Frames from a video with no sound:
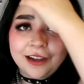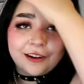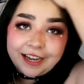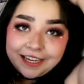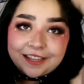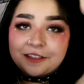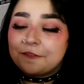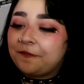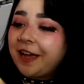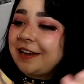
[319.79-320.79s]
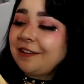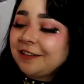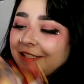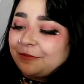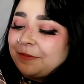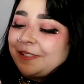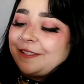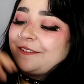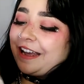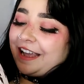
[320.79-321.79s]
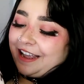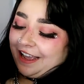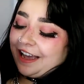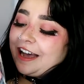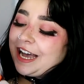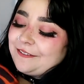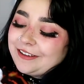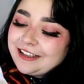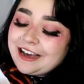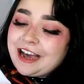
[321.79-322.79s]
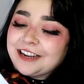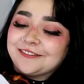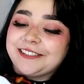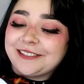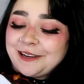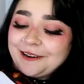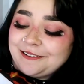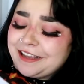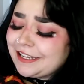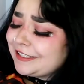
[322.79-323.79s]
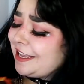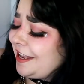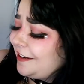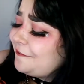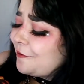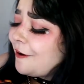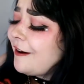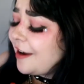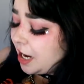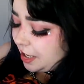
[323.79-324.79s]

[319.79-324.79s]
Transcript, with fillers: Alrighty, the final swimsuit I have. I am so excited for.